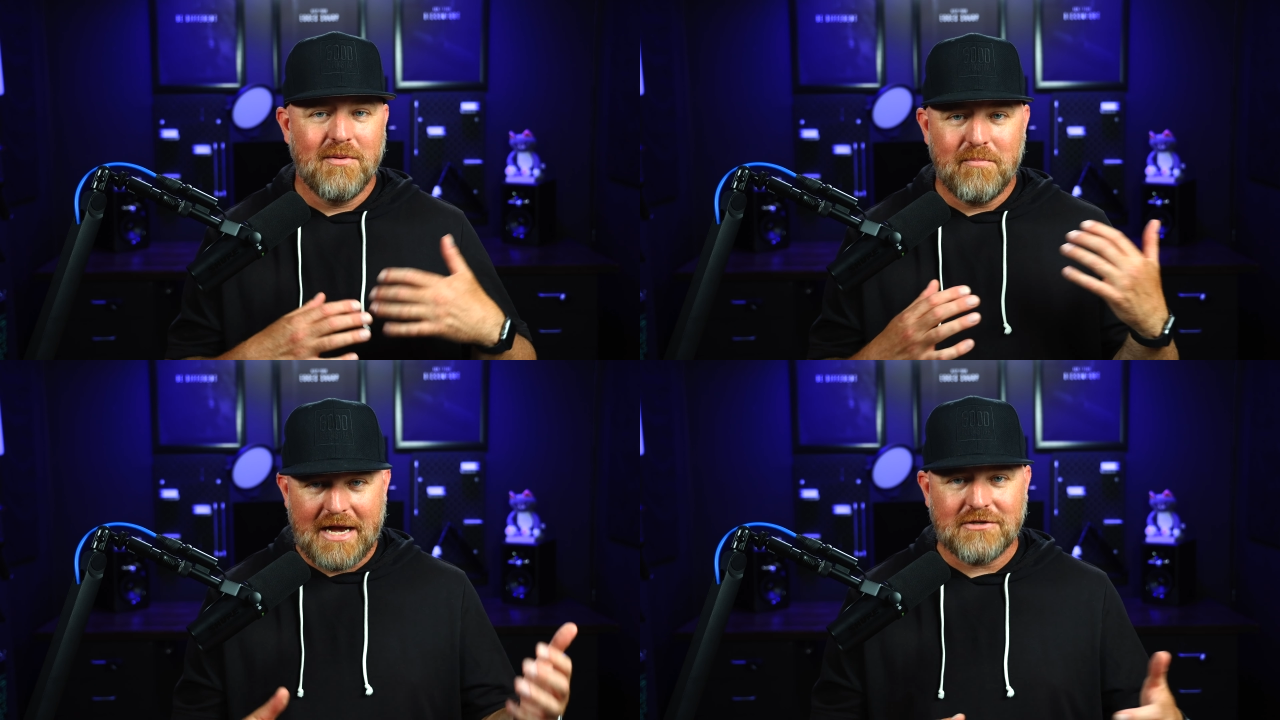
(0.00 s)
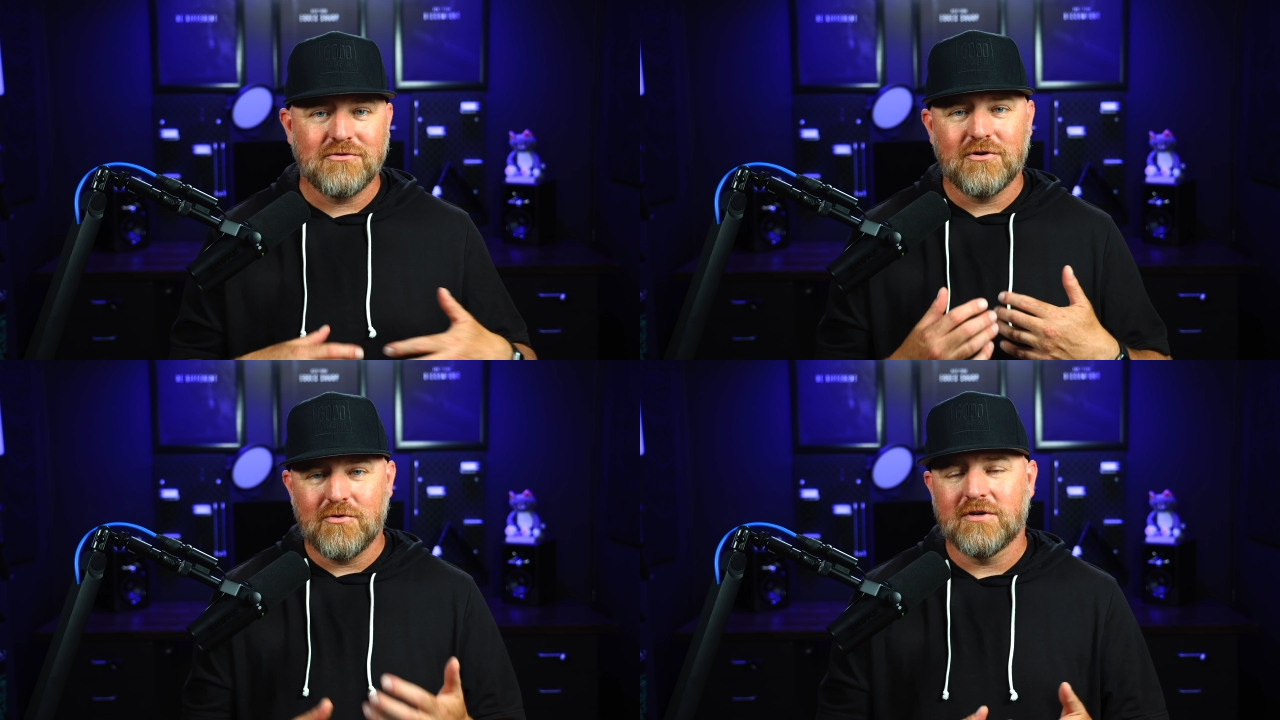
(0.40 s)

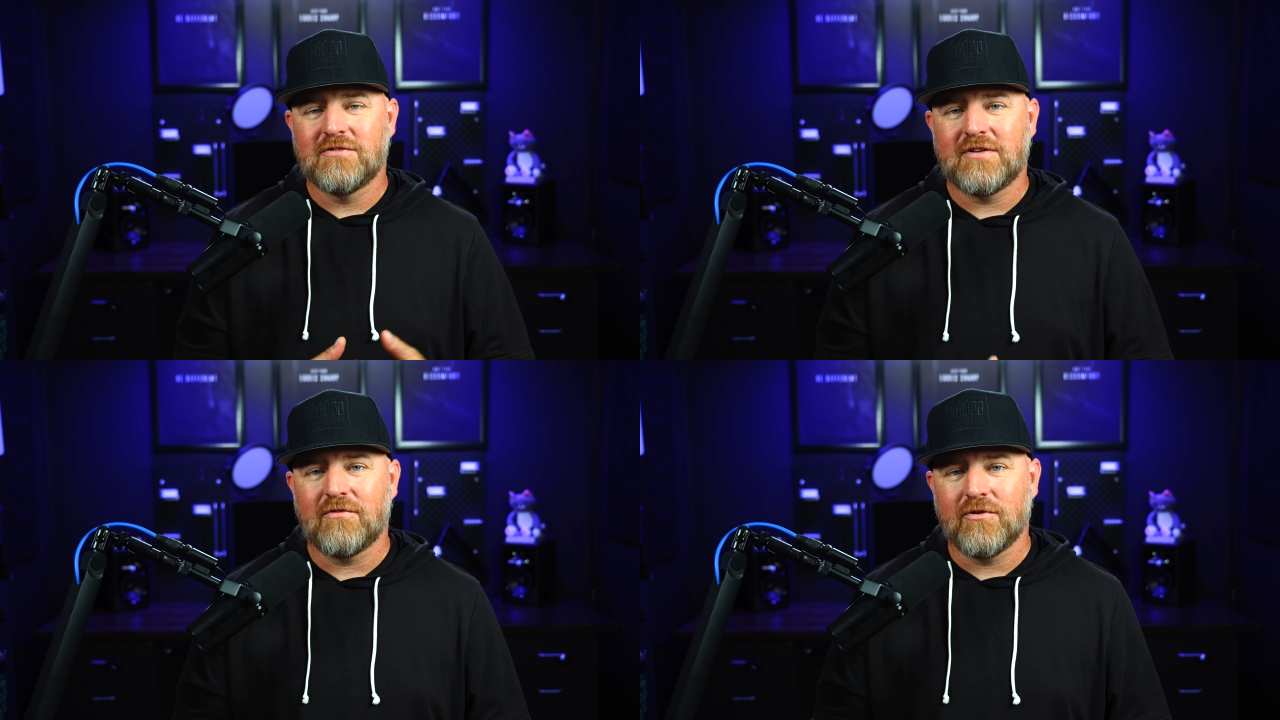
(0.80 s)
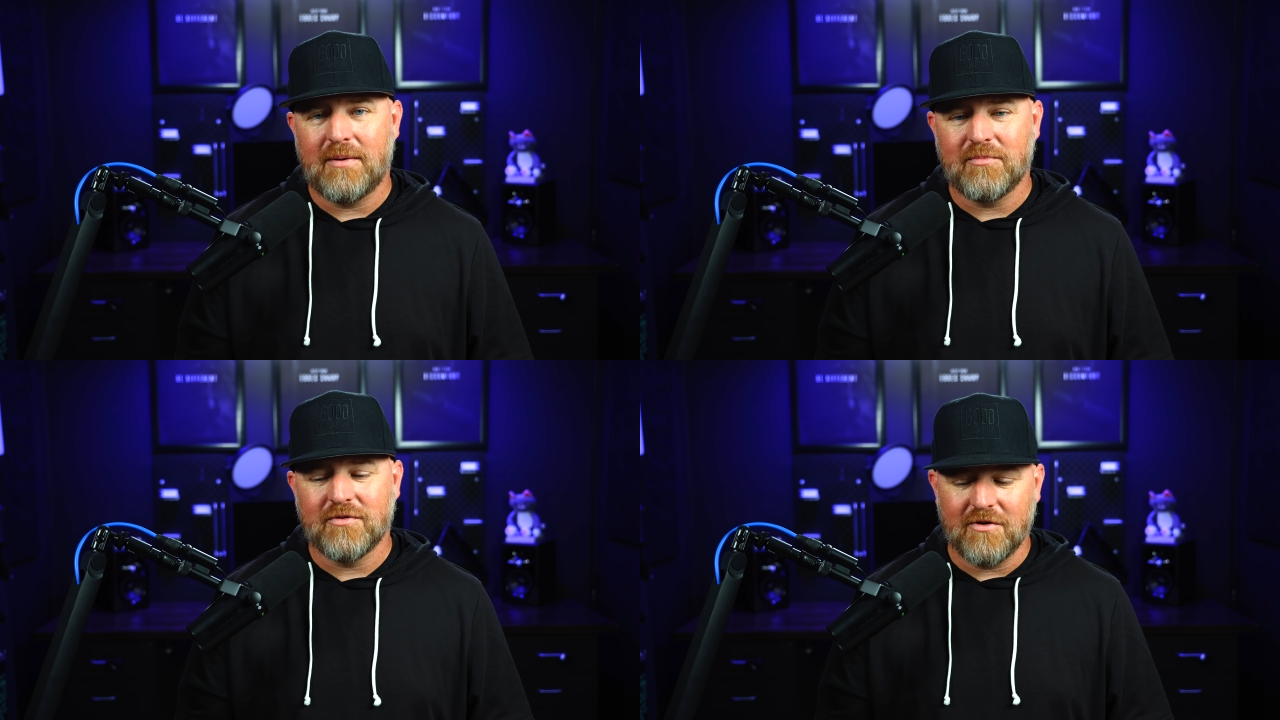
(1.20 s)
Batch record several
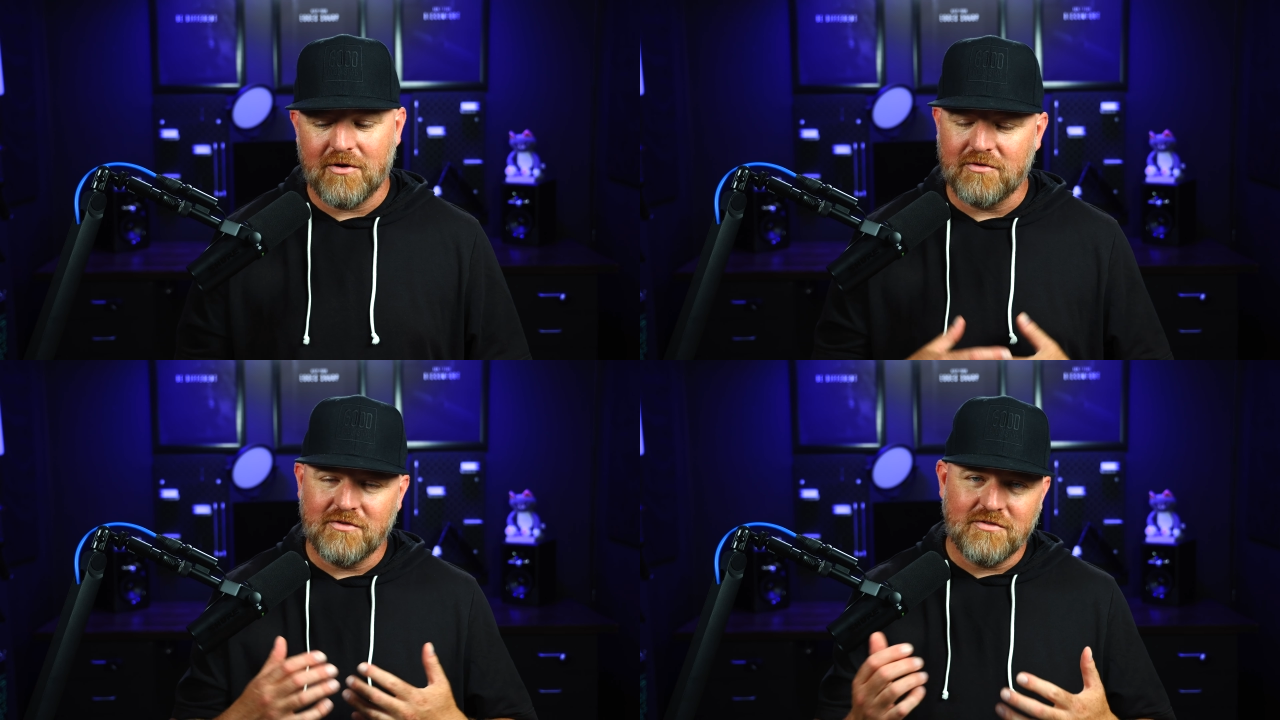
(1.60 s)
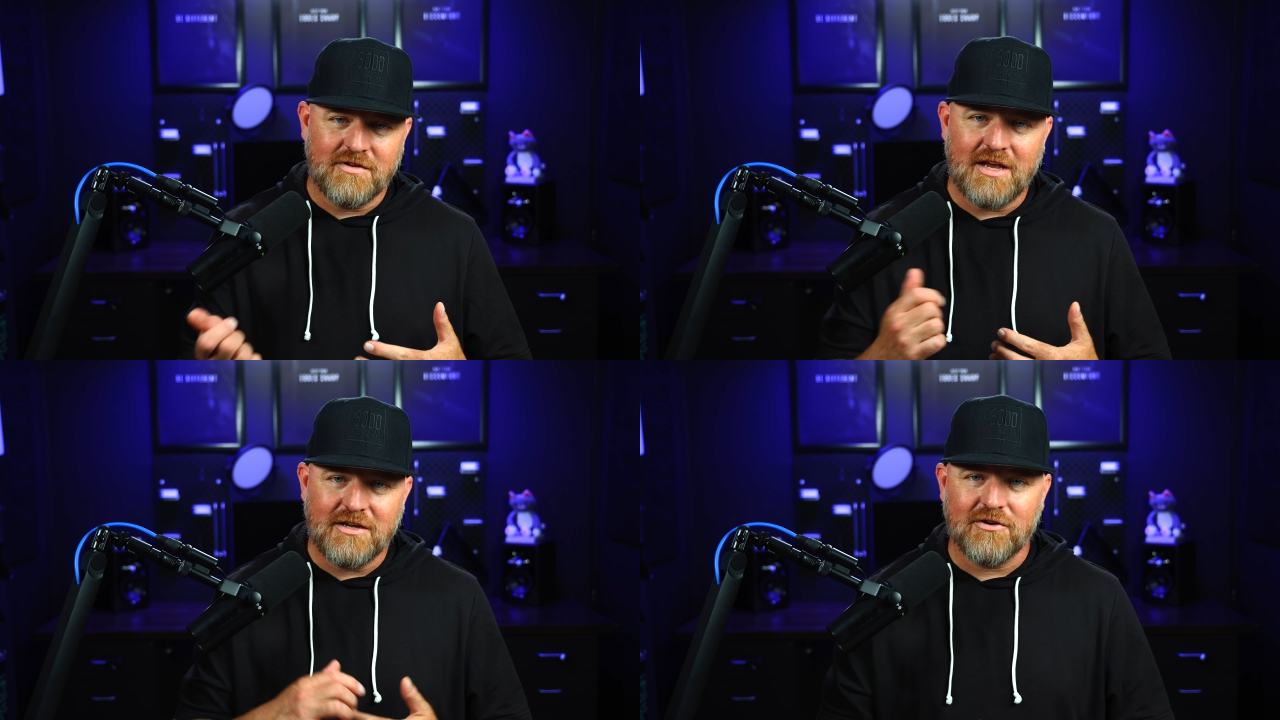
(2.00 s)
episodes,
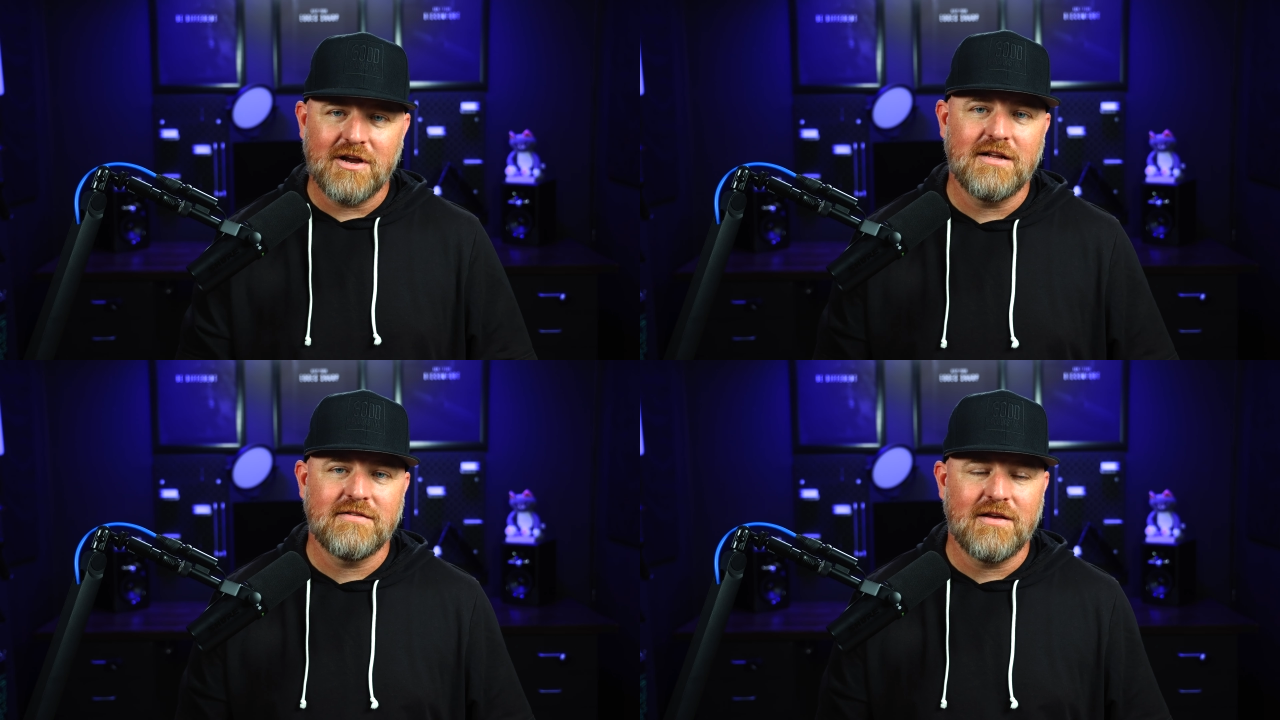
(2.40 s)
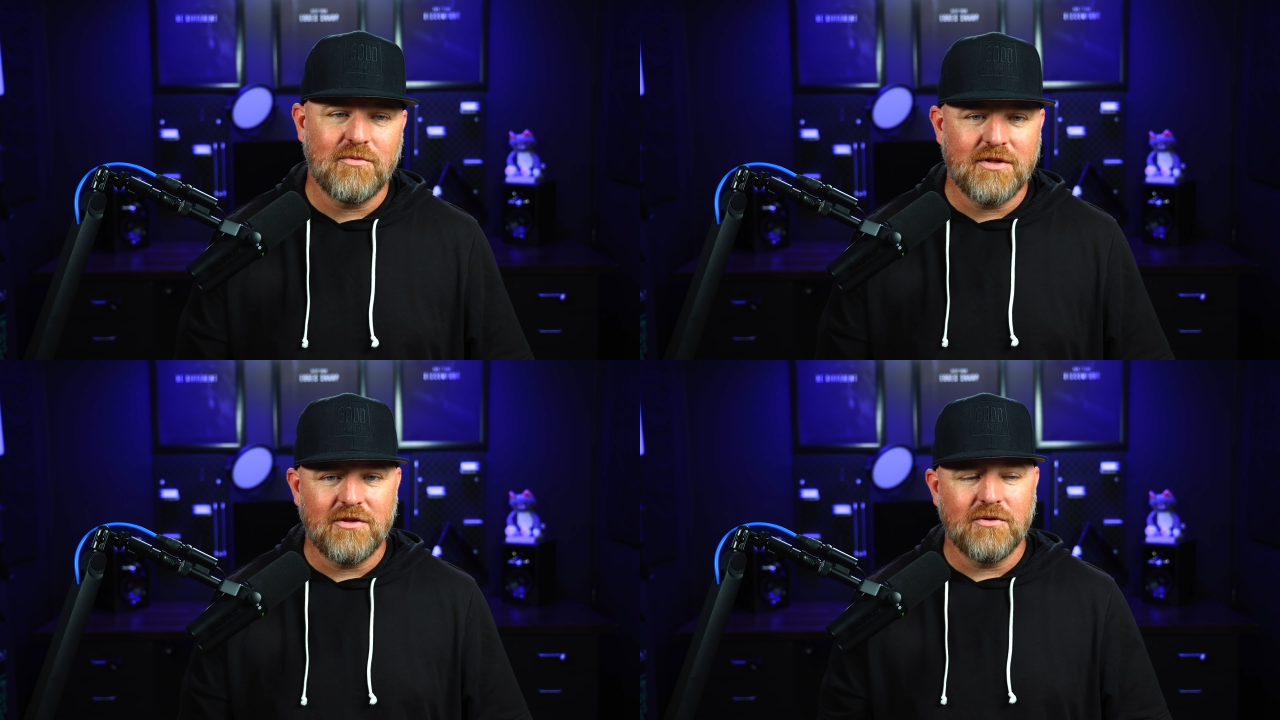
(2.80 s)
take your content
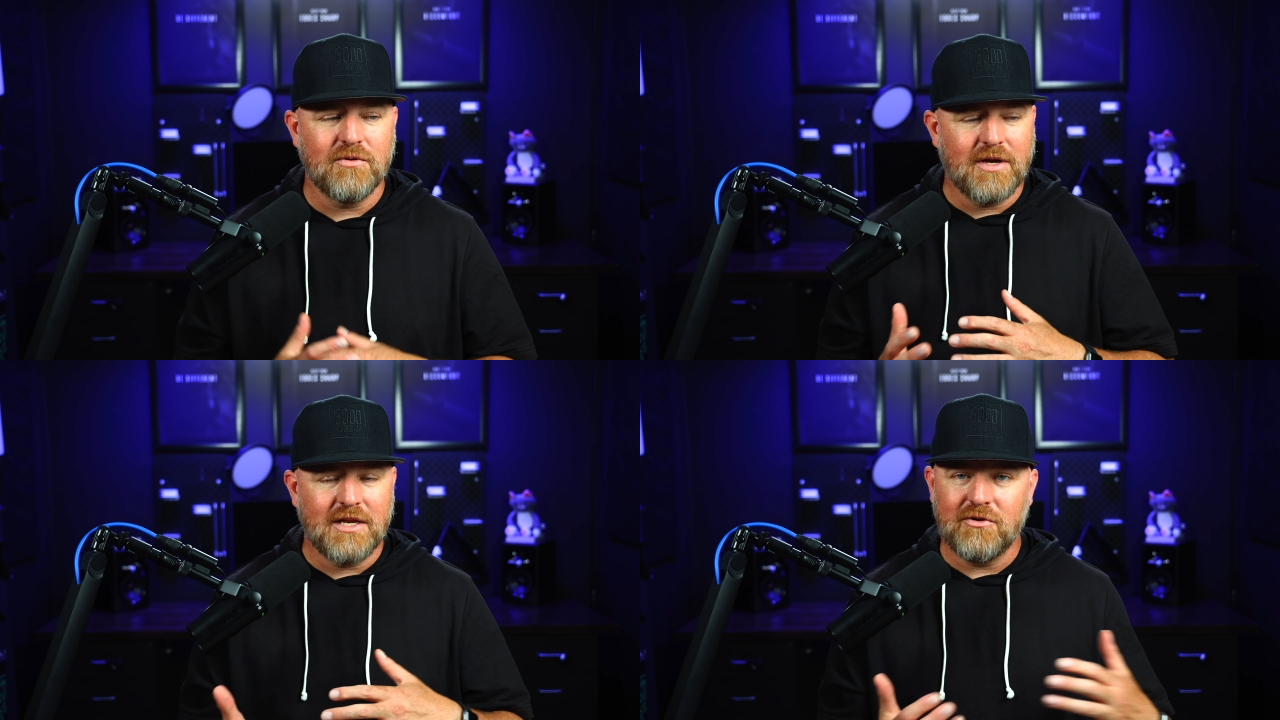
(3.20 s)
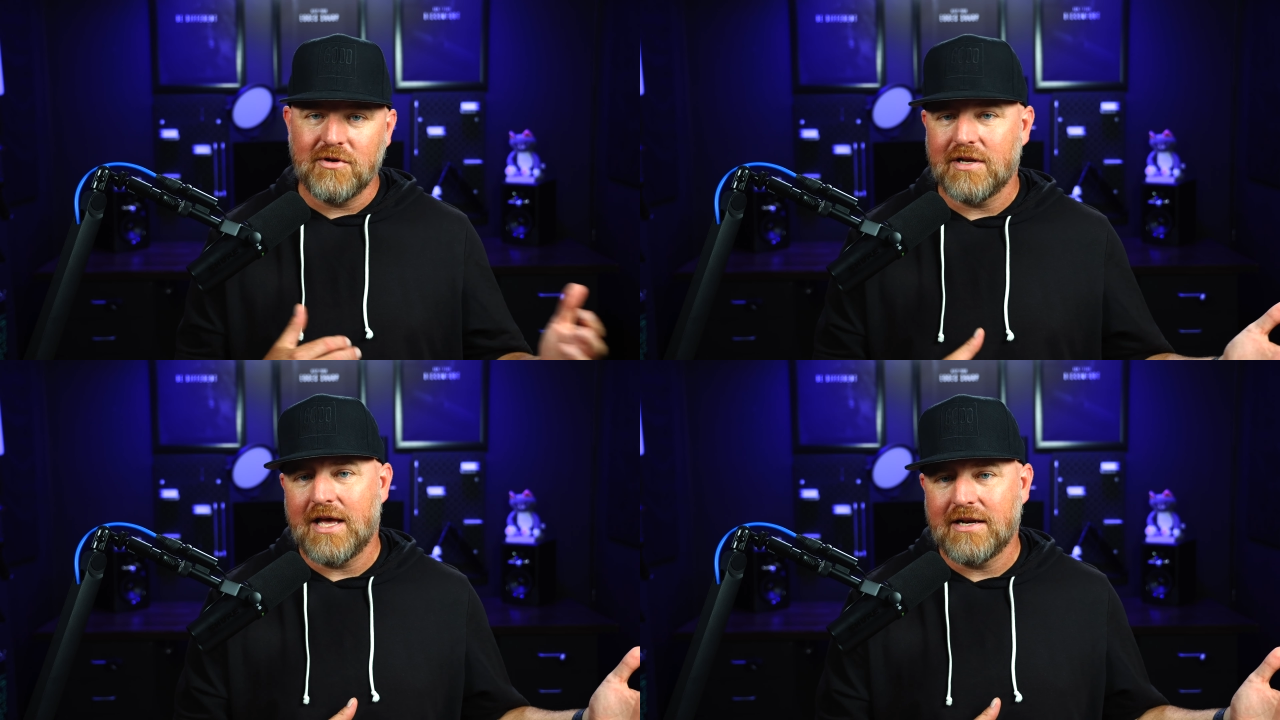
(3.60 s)
with you, and you
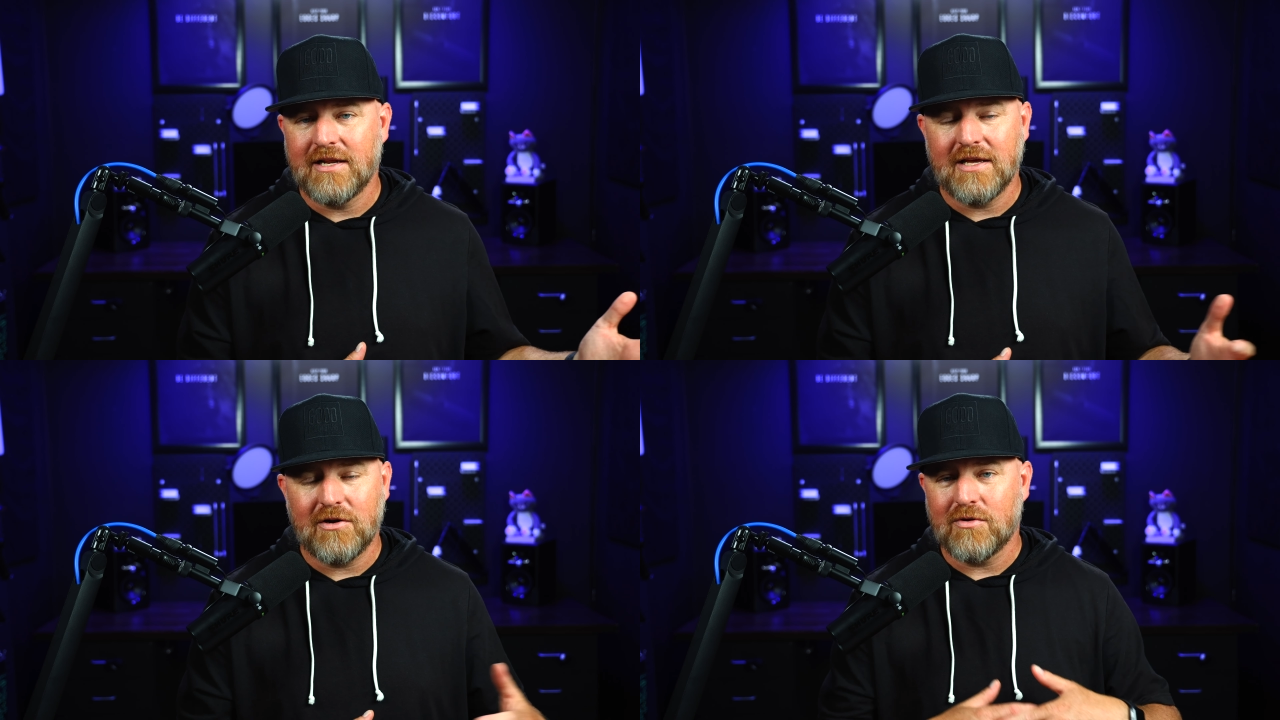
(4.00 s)
can edit it.